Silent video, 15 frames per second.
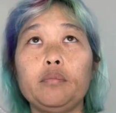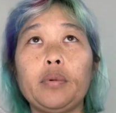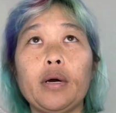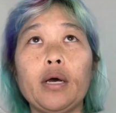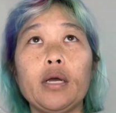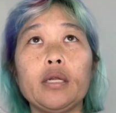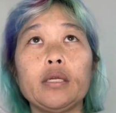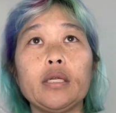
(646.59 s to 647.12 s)

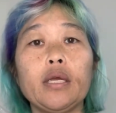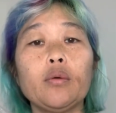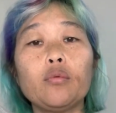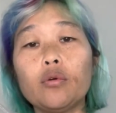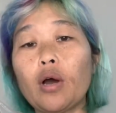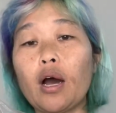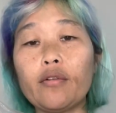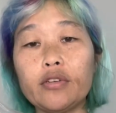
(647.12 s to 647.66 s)
but it
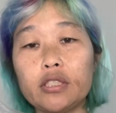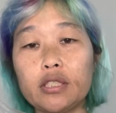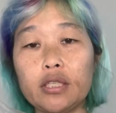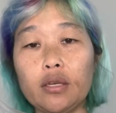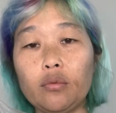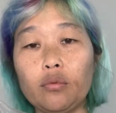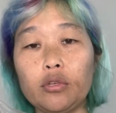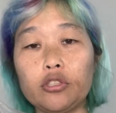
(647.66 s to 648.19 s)
will
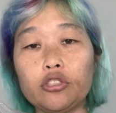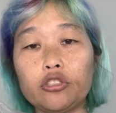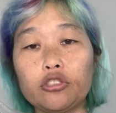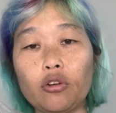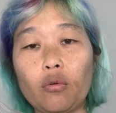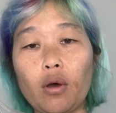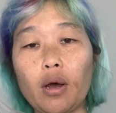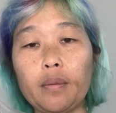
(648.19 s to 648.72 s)
obviously, it wouldn't
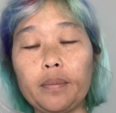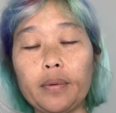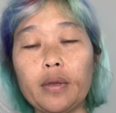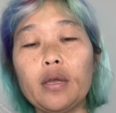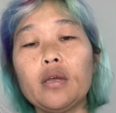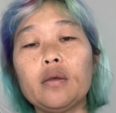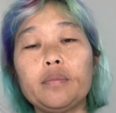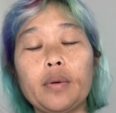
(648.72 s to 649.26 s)
show up,
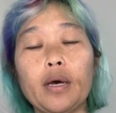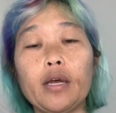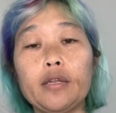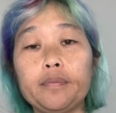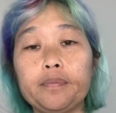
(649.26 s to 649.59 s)
but